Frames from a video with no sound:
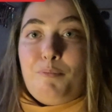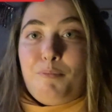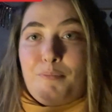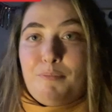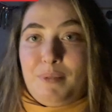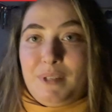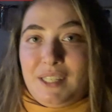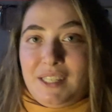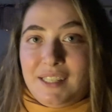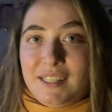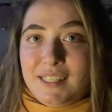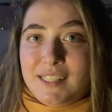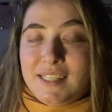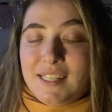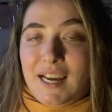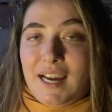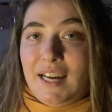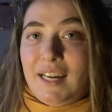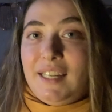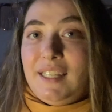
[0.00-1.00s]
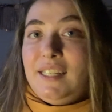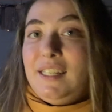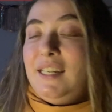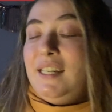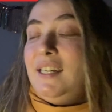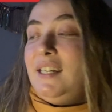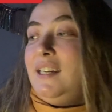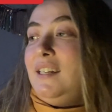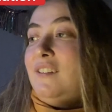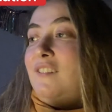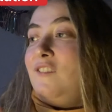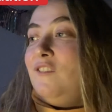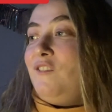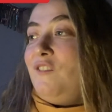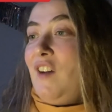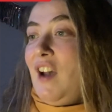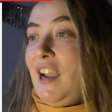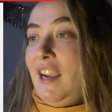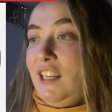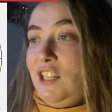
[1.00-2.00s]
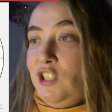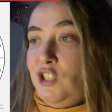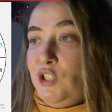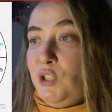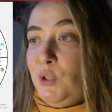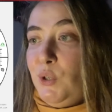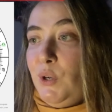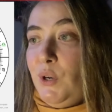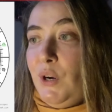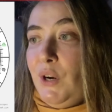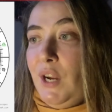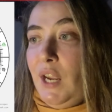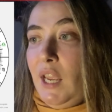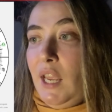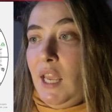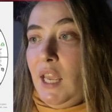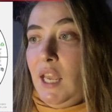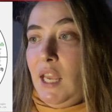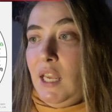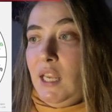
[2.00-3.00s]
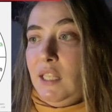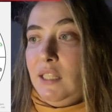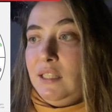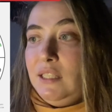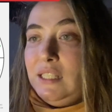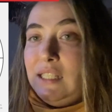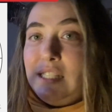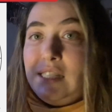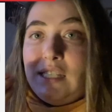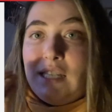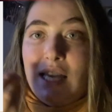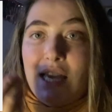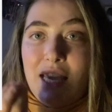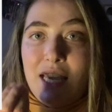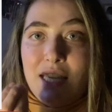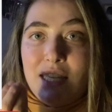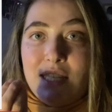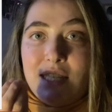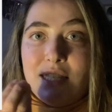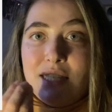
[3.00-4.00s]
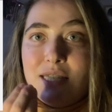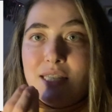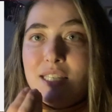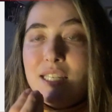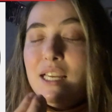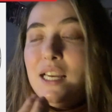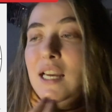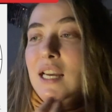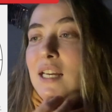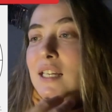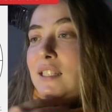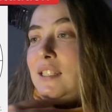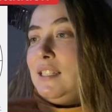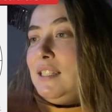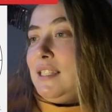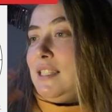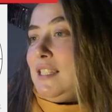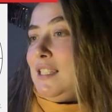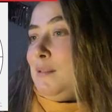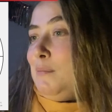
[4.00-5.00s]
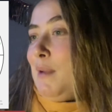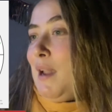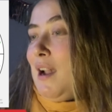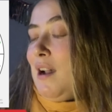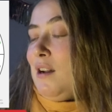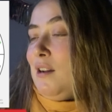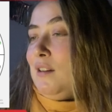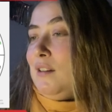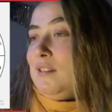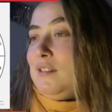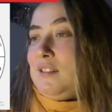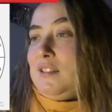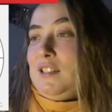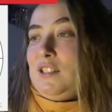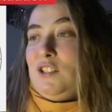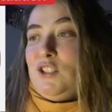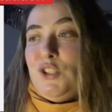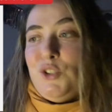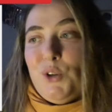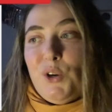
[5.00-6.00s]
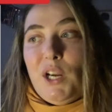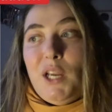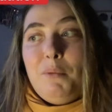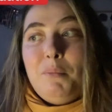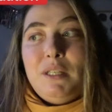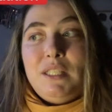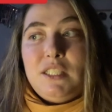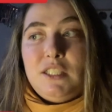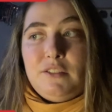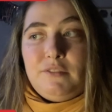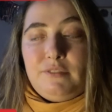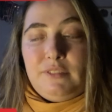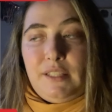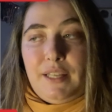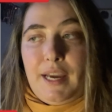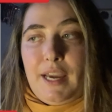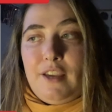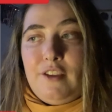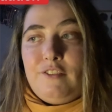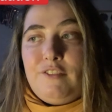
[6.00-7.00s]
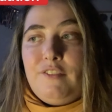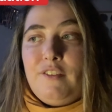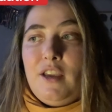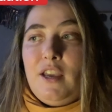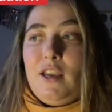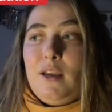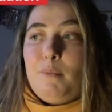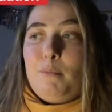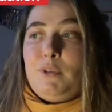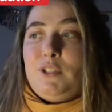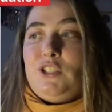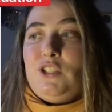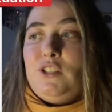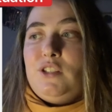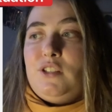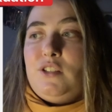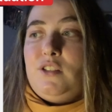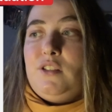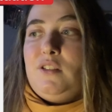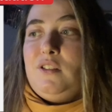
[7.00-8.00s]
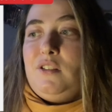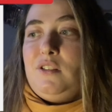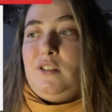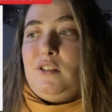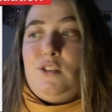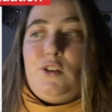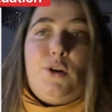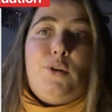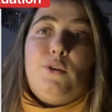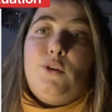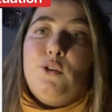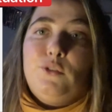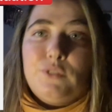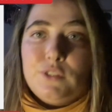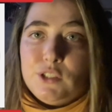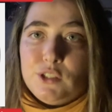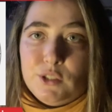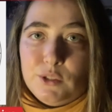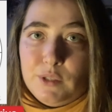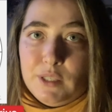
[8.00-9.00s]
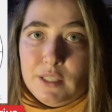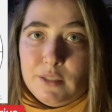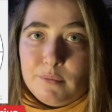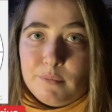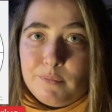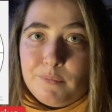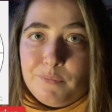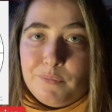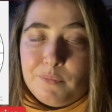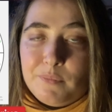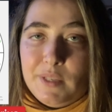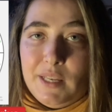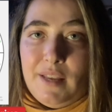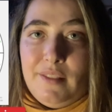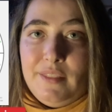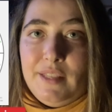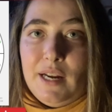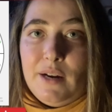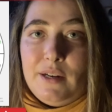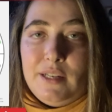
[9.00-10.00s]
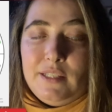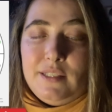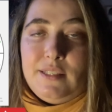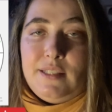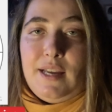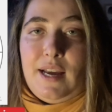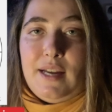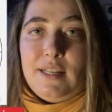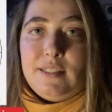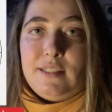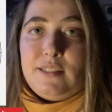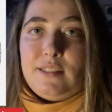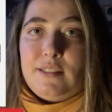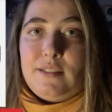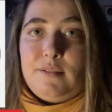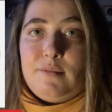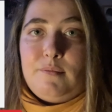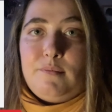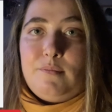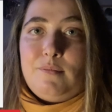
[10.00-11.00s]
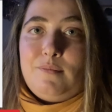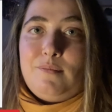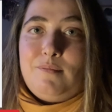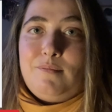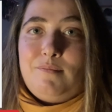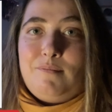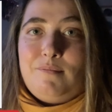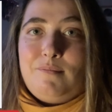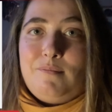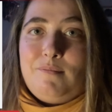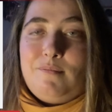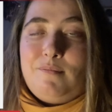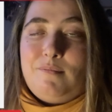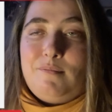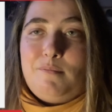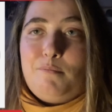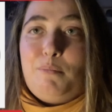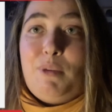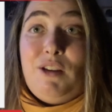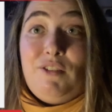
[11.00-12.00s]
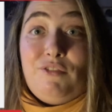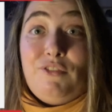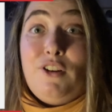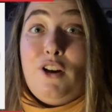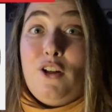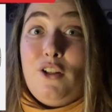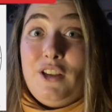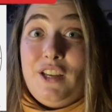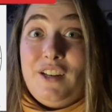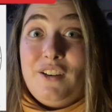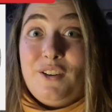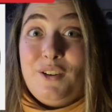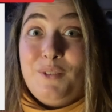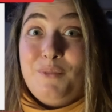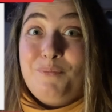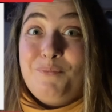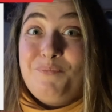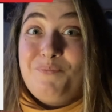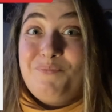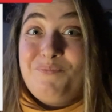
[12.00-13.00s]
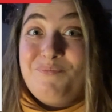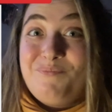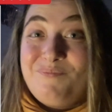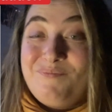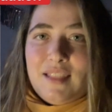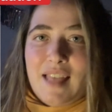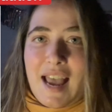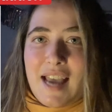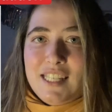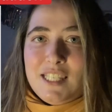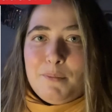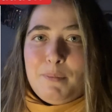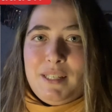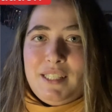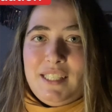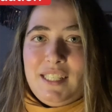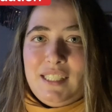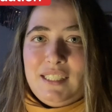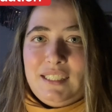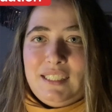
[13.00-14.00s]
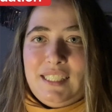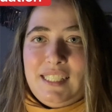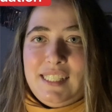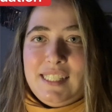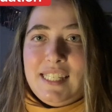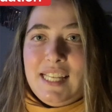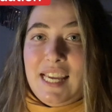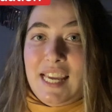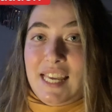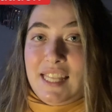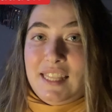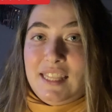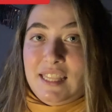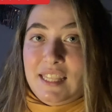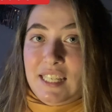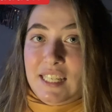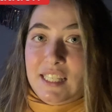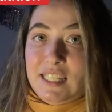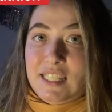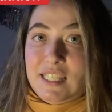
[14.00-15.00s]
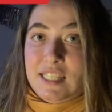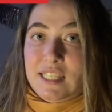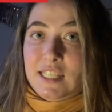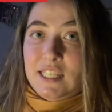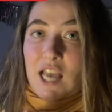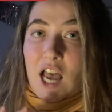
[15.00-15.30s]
be excited, find joy in the tastes, the smells, the enjoyment of life, but just don't overdo it. And there is that pitfall here. Last but not least, in this